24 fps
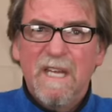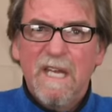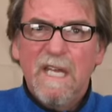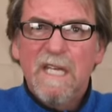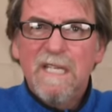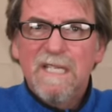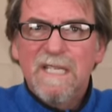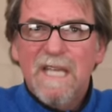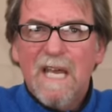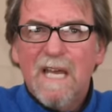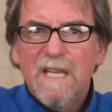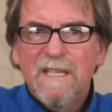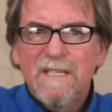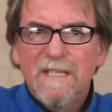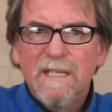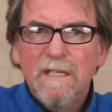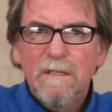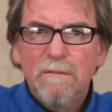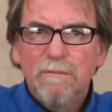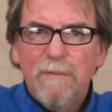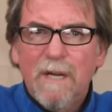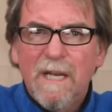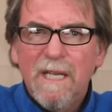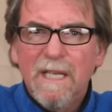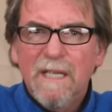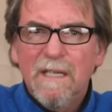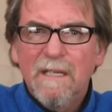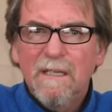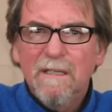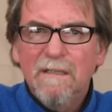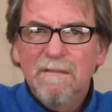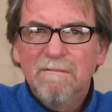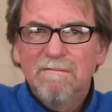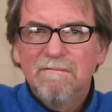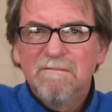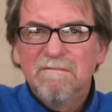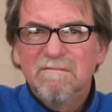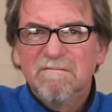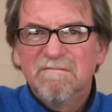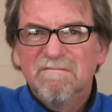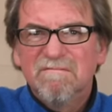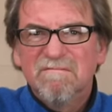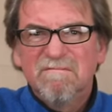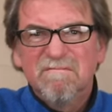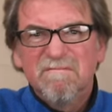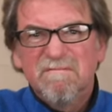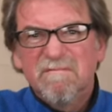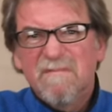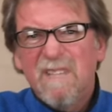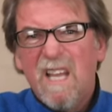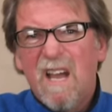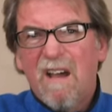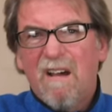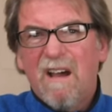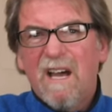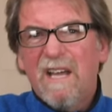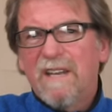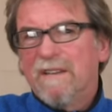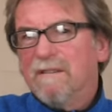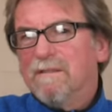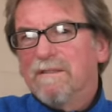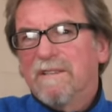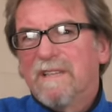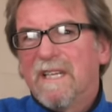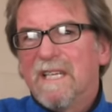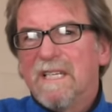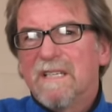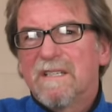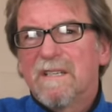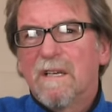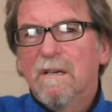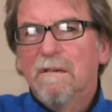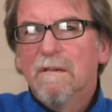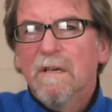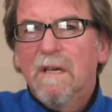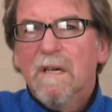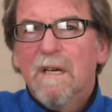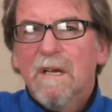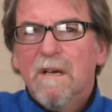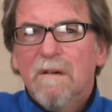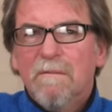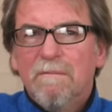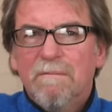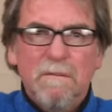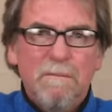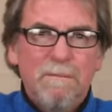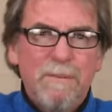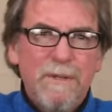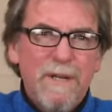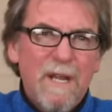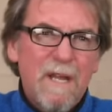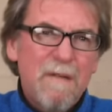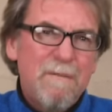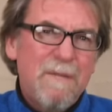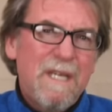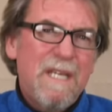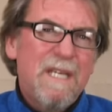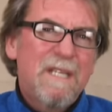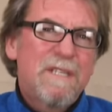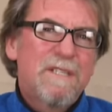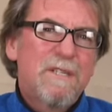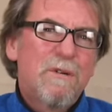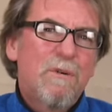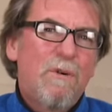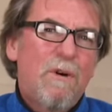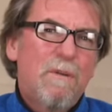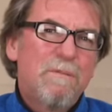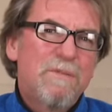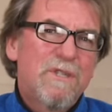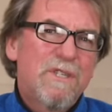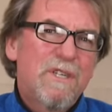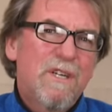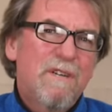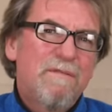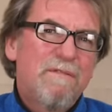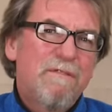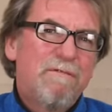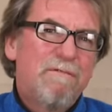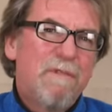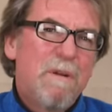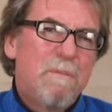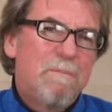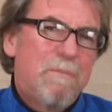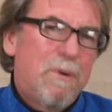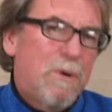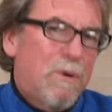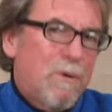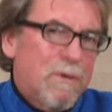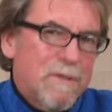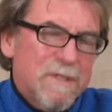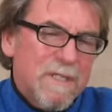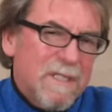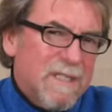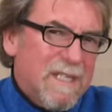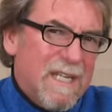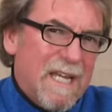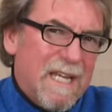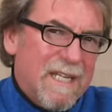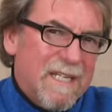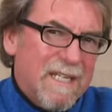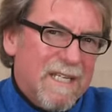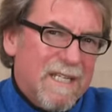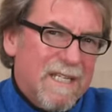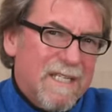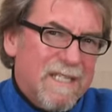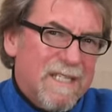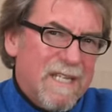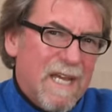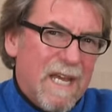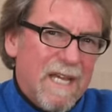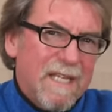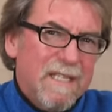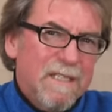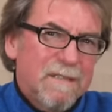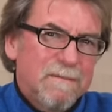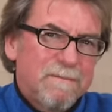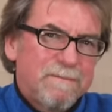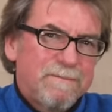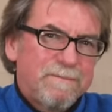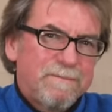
Is that a deal breaker? No, I don't think so. But I'm here to observe and report at the end of the day.